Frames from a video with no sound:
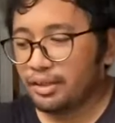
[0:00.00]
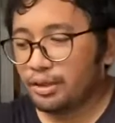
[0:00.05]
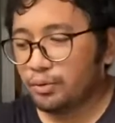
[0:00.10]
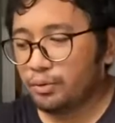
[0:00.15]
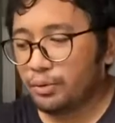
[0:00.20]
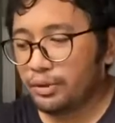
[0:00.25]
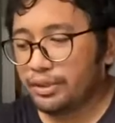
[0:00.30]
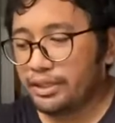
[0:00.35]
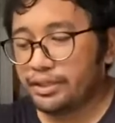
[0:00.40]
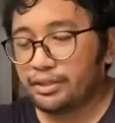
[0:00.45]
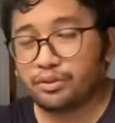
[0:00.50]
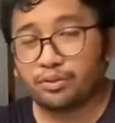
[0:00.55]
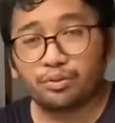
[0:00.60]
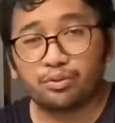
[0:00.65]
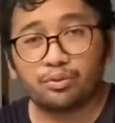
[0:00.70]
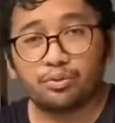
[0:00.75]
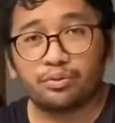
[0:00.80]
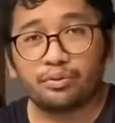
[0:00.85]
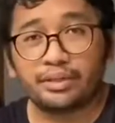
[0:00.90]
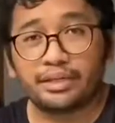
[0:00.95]
we need
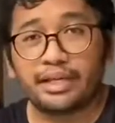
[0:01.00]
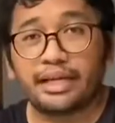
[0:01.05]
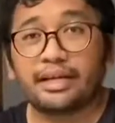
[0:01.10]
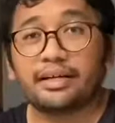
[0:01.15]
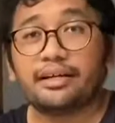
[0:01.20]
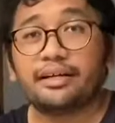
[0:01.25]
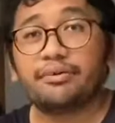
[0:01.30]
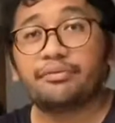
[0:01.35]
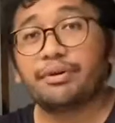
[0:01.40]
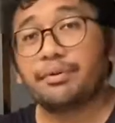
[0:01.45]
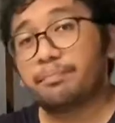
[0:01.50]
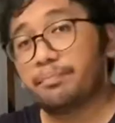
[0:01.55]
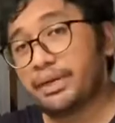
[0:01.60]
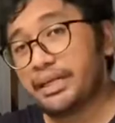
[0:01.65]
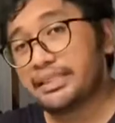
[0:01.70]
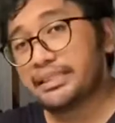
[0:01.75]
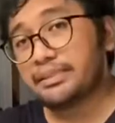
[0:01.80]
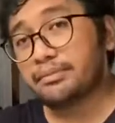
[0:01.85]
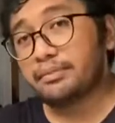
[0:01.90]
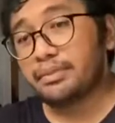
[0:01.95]
to get the
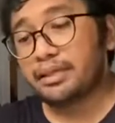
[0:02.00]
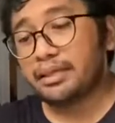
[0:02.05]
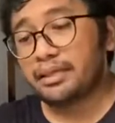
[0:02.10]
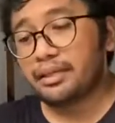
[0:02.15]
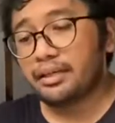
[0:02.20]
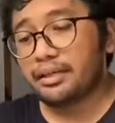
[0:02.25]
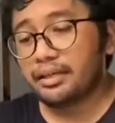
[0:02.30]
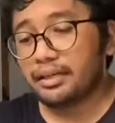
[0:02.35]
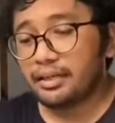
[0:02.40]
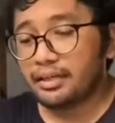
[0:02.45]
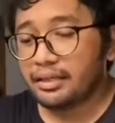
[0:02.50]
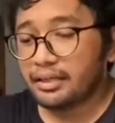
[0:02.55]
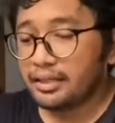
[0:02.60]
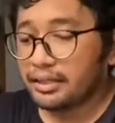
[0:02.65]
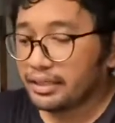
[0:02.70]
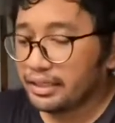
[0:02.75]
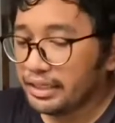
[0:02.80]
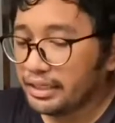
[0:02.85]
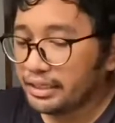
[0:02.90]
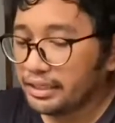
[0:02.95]
replacement
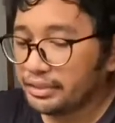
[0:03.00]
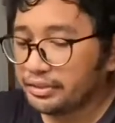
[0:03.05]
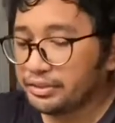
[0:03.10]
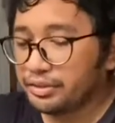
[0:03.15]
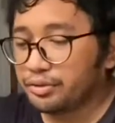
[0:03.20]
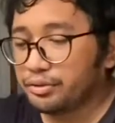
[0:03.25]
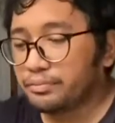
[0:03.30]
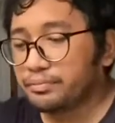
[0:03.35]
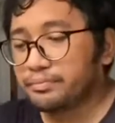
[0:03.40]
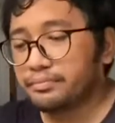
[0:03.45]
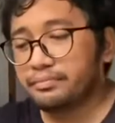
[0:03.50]
inner tube.